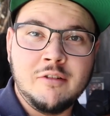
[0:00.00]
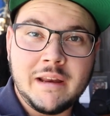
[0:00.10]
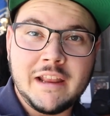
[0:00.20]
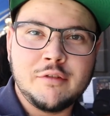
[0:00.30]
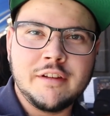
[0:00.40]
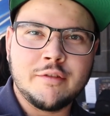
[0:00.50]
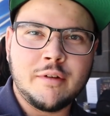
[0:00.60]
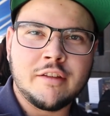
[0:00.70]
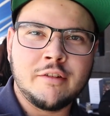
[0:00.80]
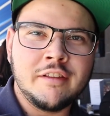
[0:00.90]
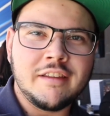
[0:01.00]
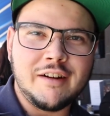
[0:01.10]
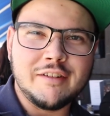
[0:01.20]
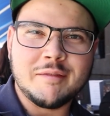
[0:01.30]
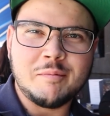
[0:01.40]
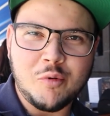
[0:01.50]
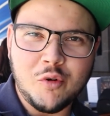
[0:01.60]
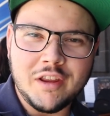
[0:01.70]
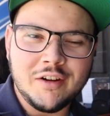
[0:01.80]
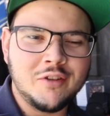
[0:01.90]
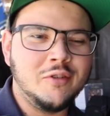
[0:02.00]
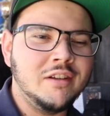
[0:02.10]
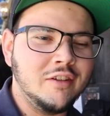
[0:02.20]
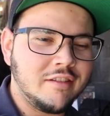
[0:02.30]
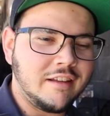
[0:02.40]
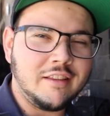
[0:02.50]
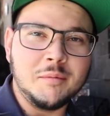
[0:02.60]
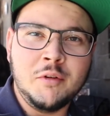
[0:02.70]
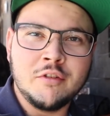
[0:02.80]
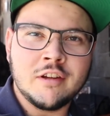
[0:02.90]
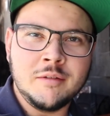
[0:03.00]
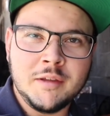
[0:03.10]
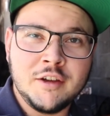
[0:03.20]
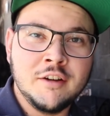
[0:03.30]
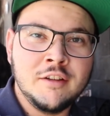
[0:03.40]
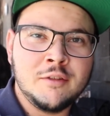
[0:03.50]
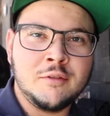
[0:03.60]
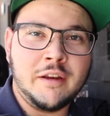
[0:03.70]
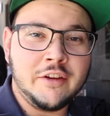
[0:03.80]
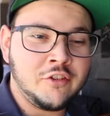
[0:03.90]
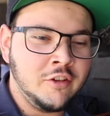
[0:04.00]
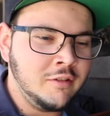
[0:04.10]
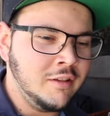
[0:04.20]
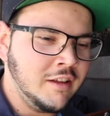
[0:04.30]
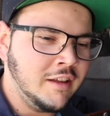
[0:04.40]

we made it to this restaurant, I was pretty hungry. Looks like the menu is going to be good, traditional,